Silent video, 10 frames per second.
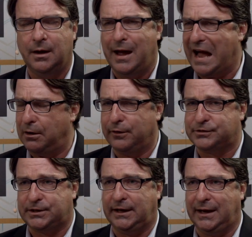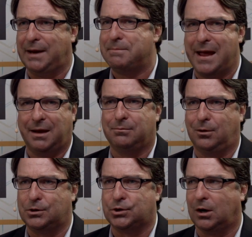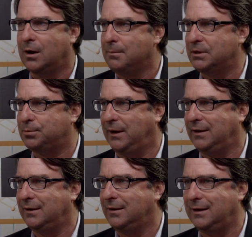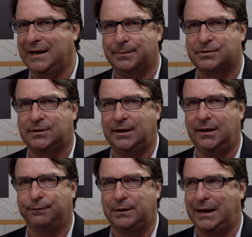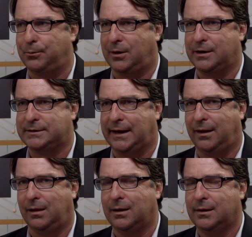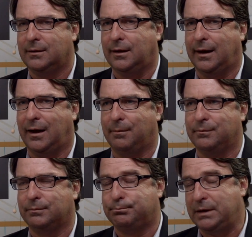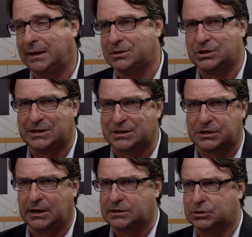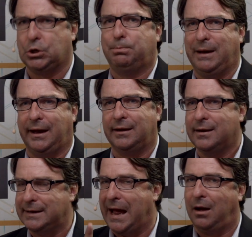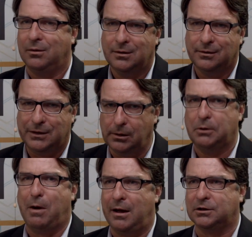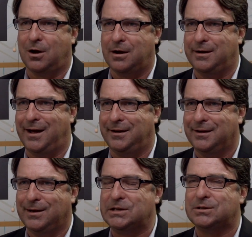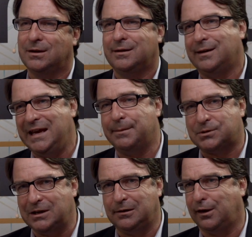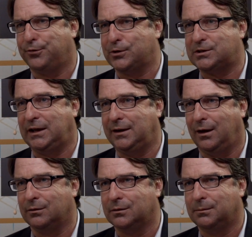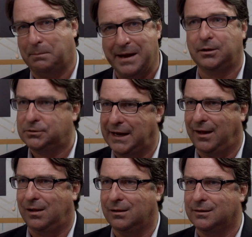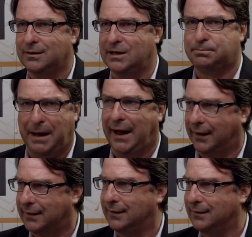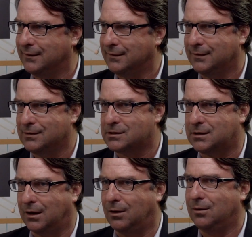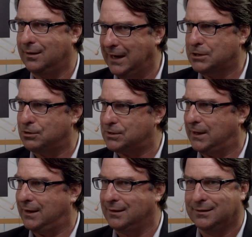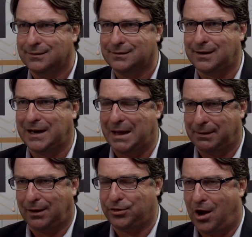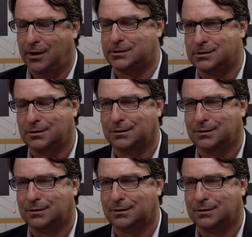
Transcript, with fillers: I don't see a mega merger between EMC, VMware, and Dell, because it's too big. Now, the only wild card in that is EMC's looking for a CEO. Michael Dell is back. So, interesting dynamic, thoughts?